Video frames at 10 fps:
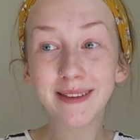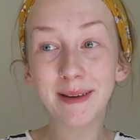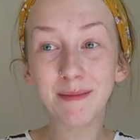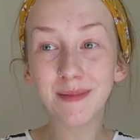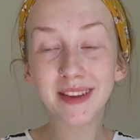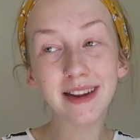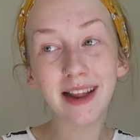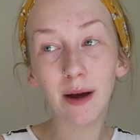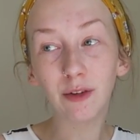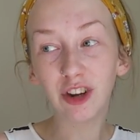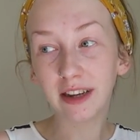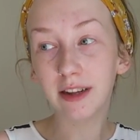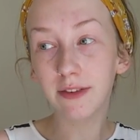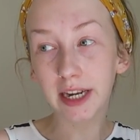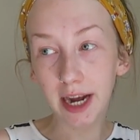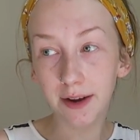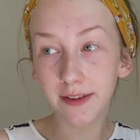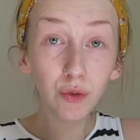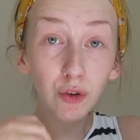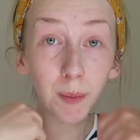some sit down chatty
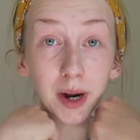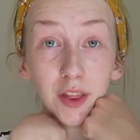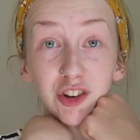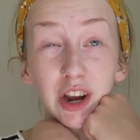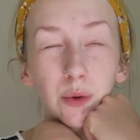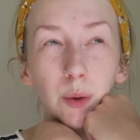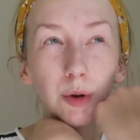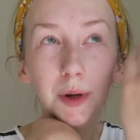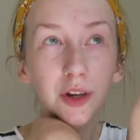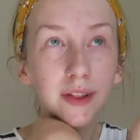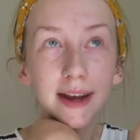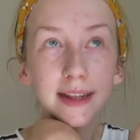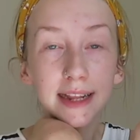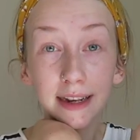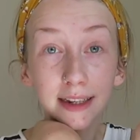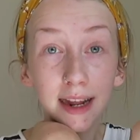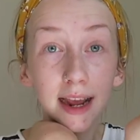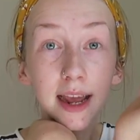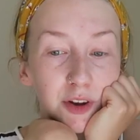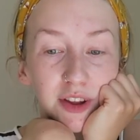videos for my other channel I'll probably do that
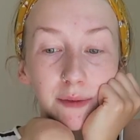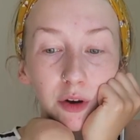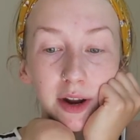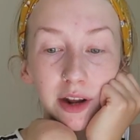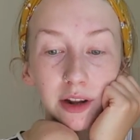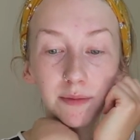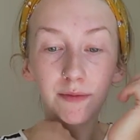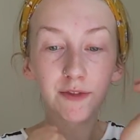Saturday because I haven't got any